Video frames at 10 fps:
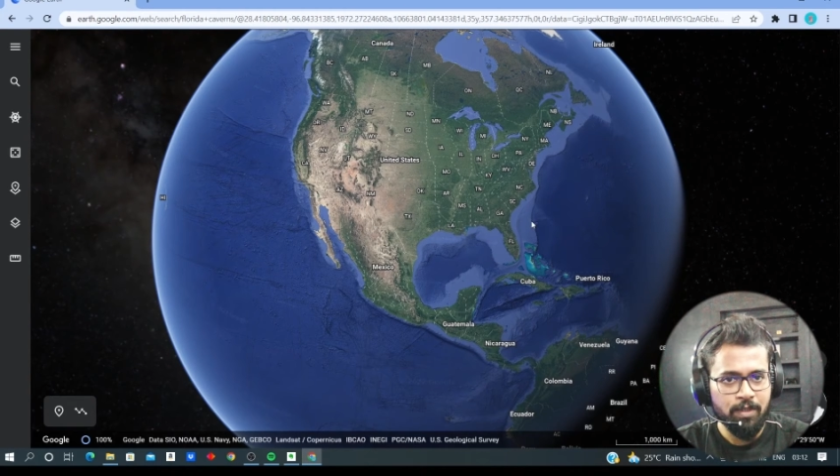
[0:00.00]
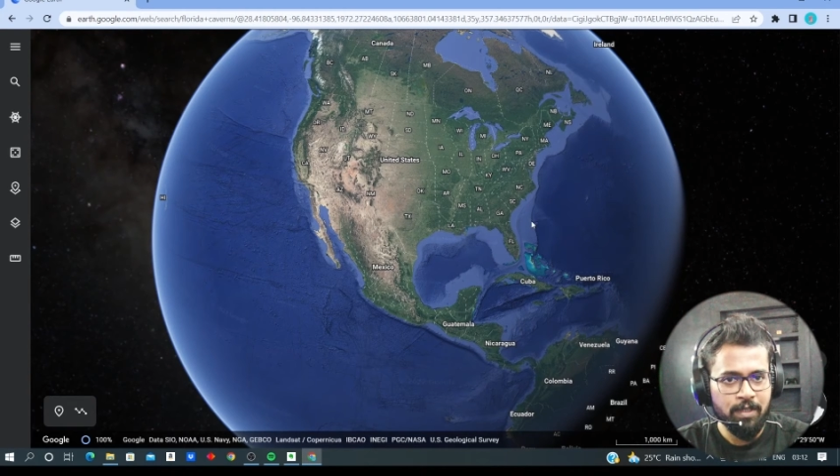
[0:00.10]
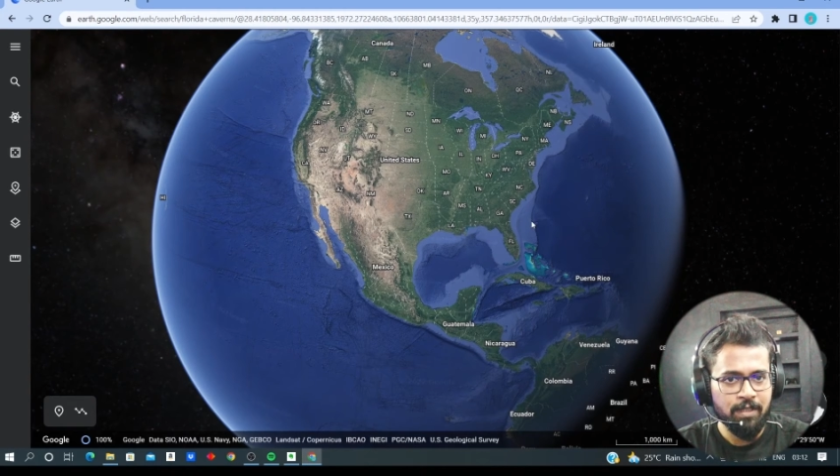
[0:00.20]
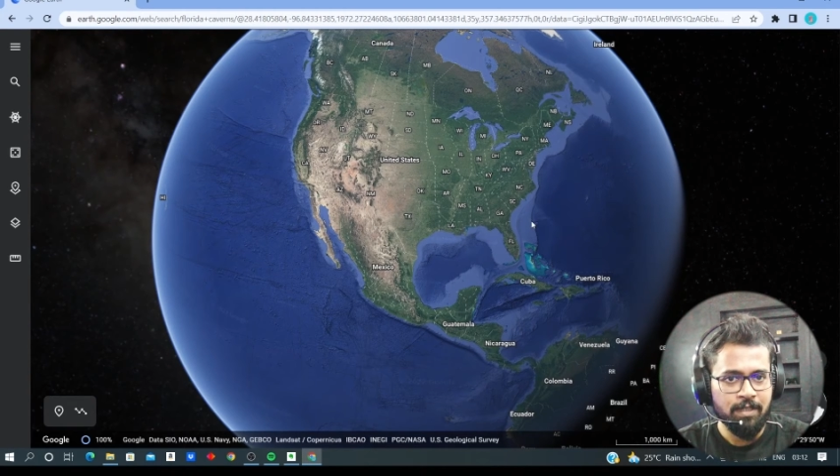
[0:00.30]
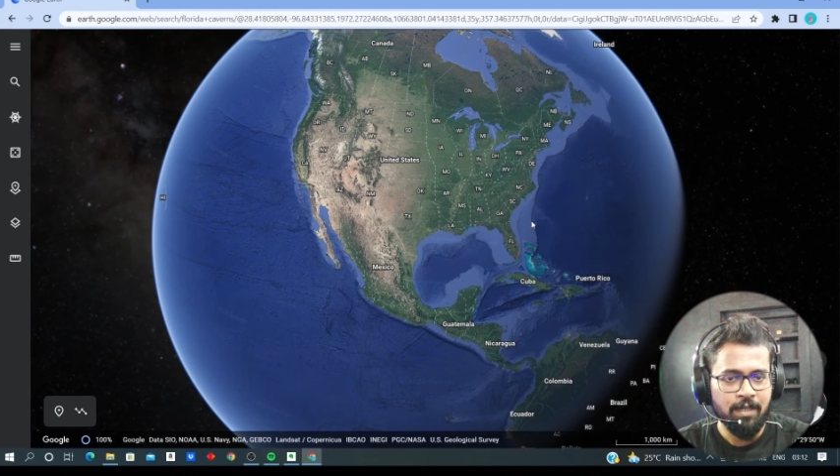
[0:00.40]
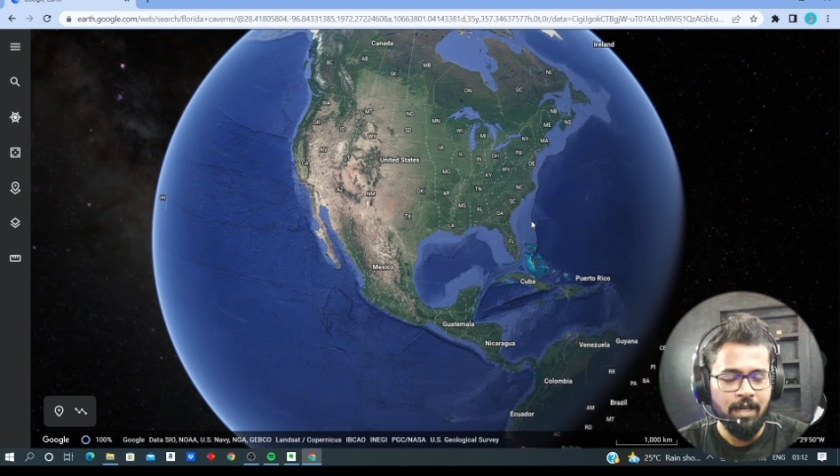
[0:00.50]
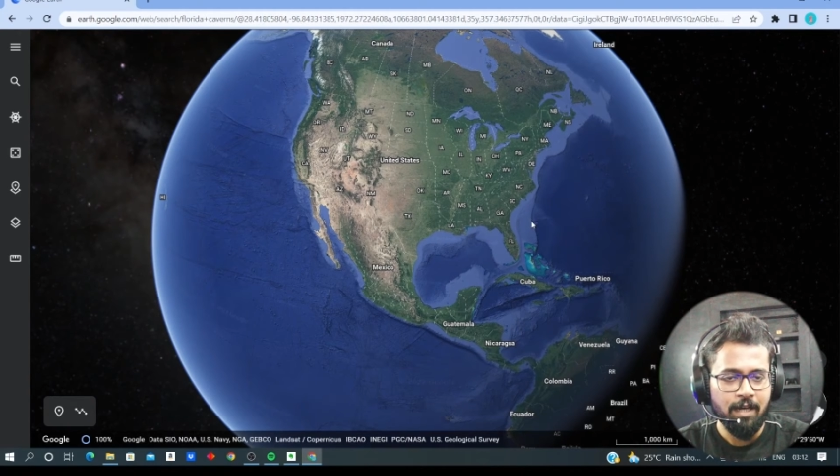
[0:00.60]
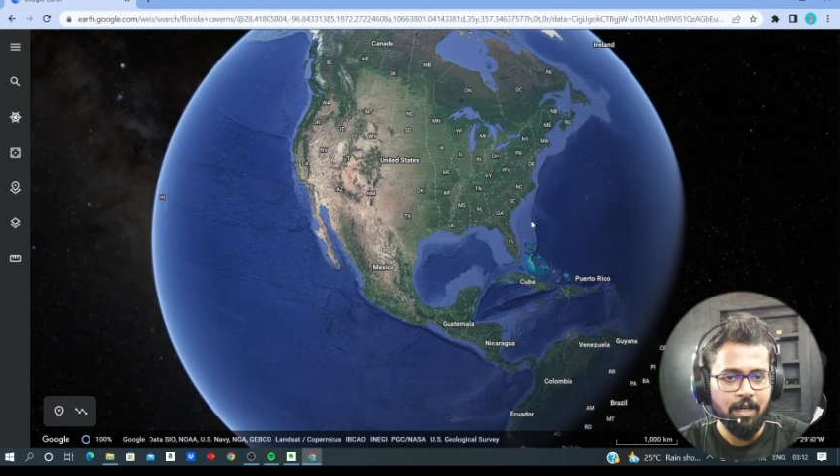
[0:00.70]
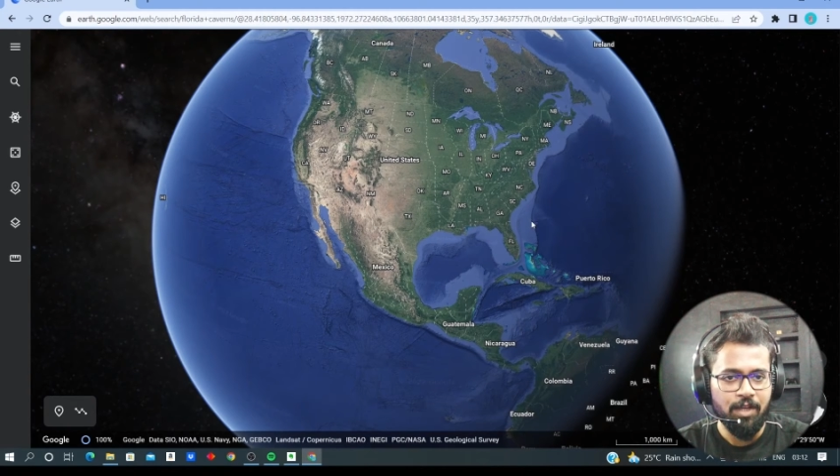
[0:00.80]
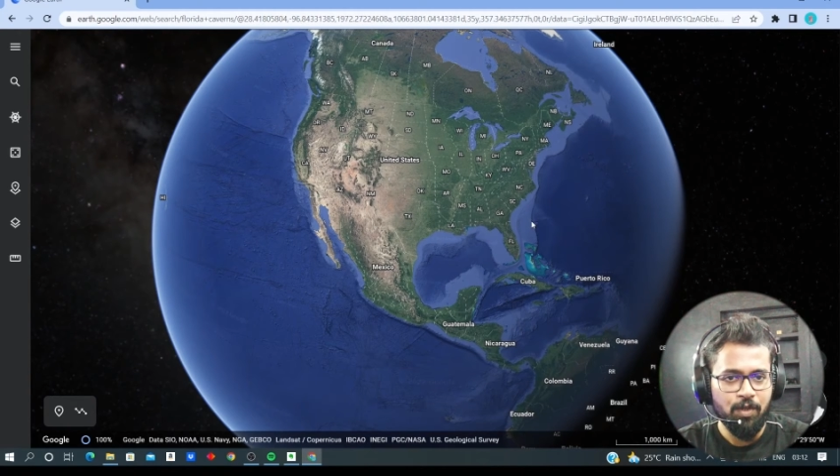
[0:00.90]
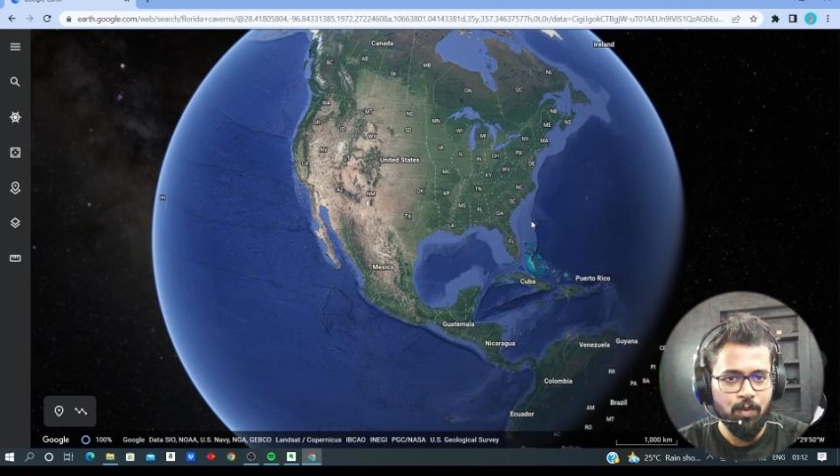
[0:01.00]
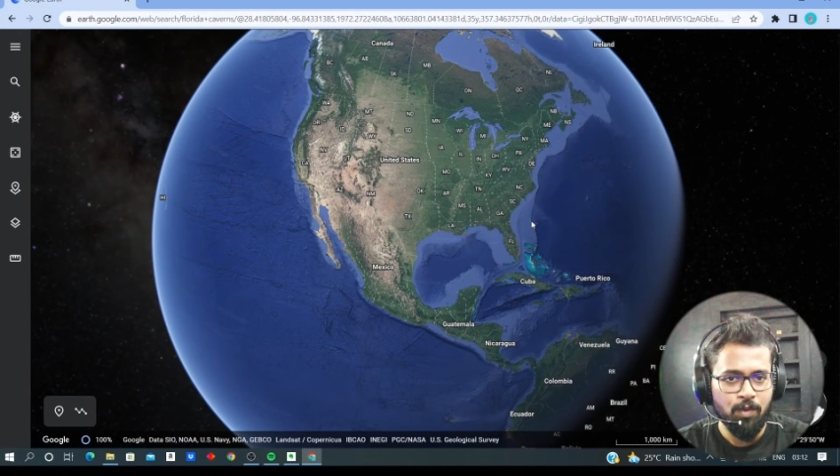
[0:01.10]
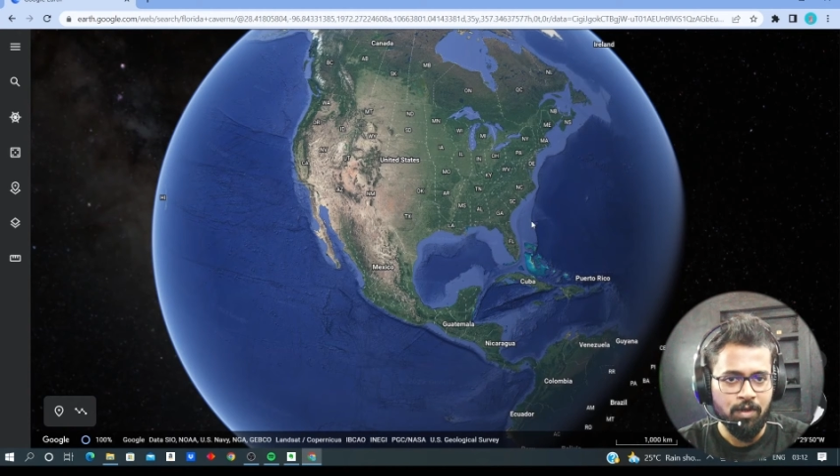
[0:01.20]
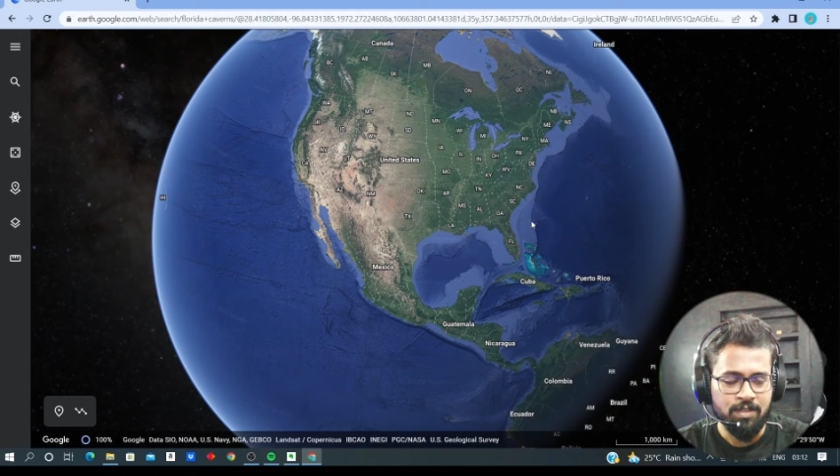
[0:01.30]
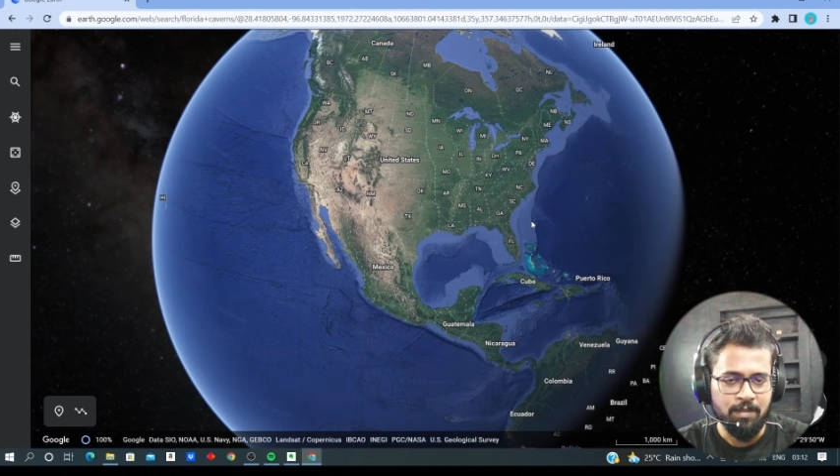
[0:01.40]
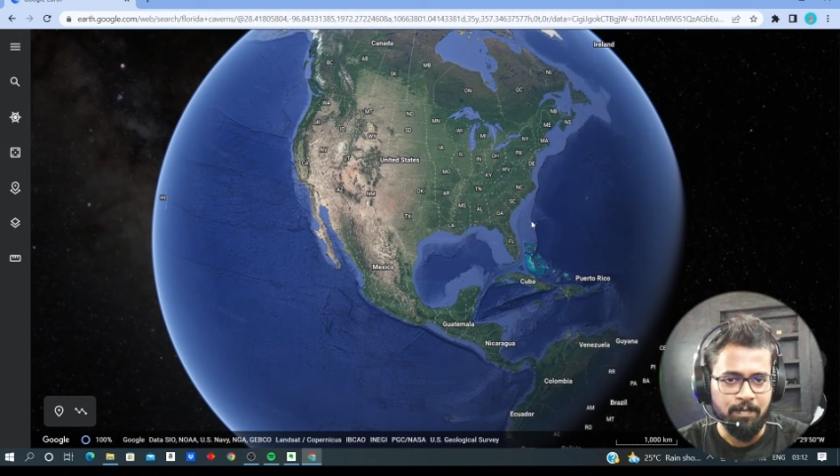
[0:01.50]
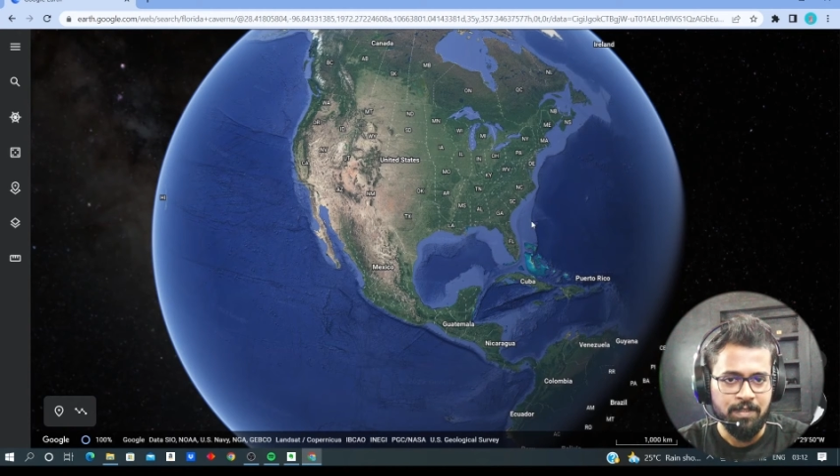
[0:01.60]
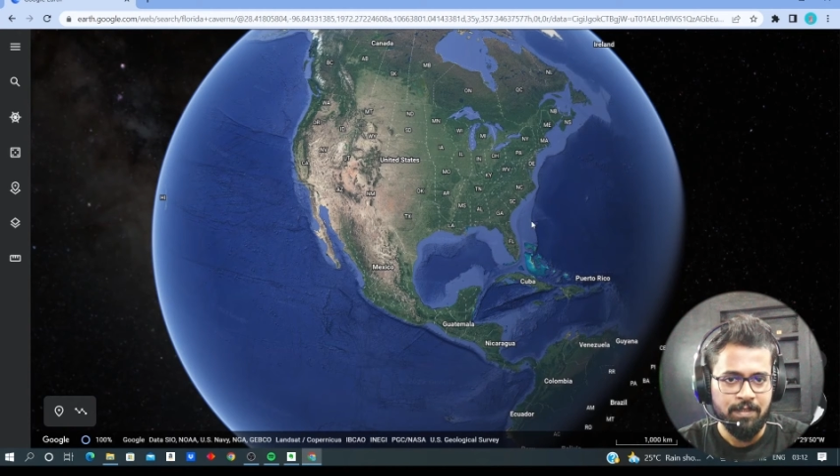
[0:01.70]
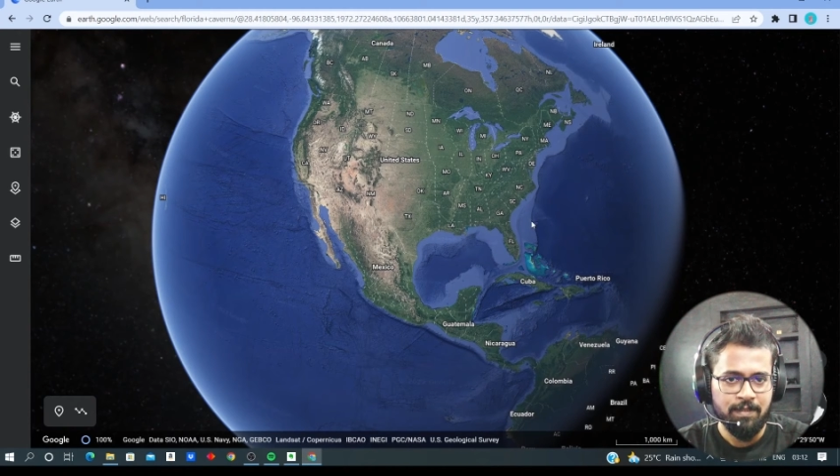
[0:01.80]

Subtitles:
learn a new concept